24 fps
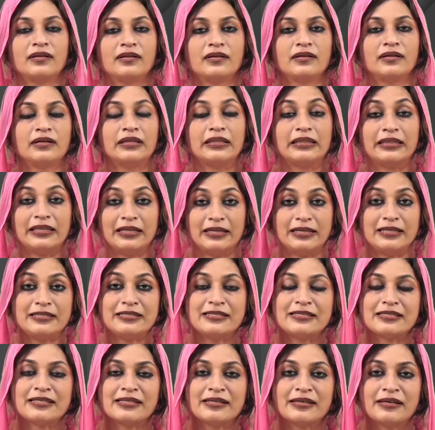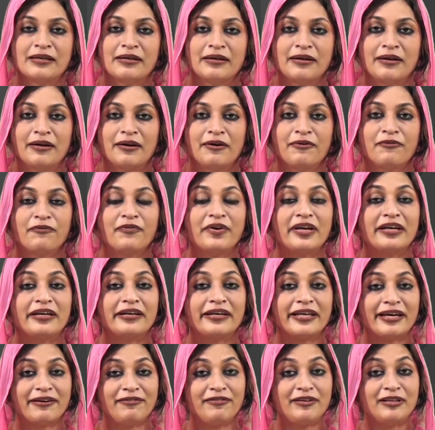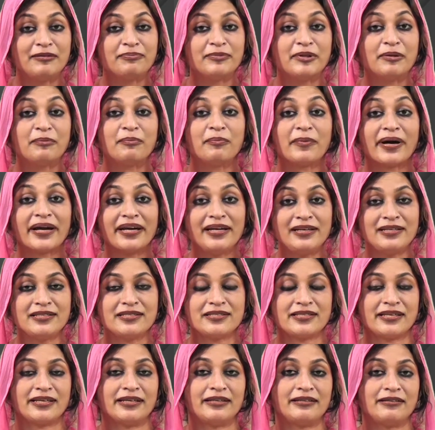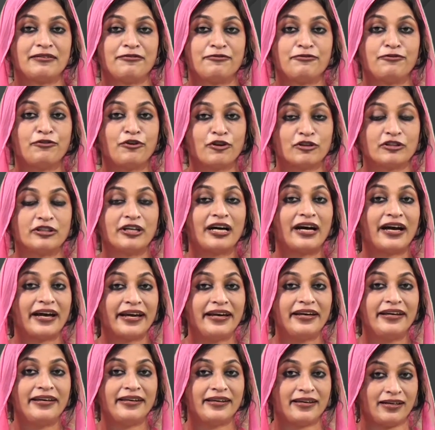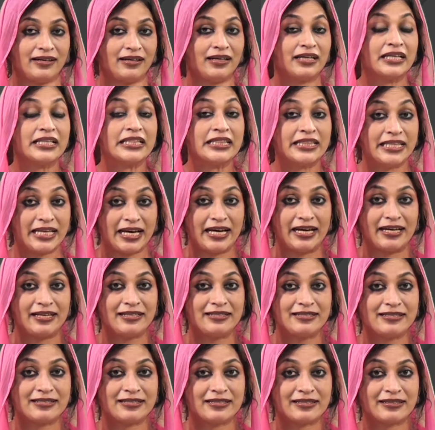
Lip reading: Thus, we develop the mindset for the idea that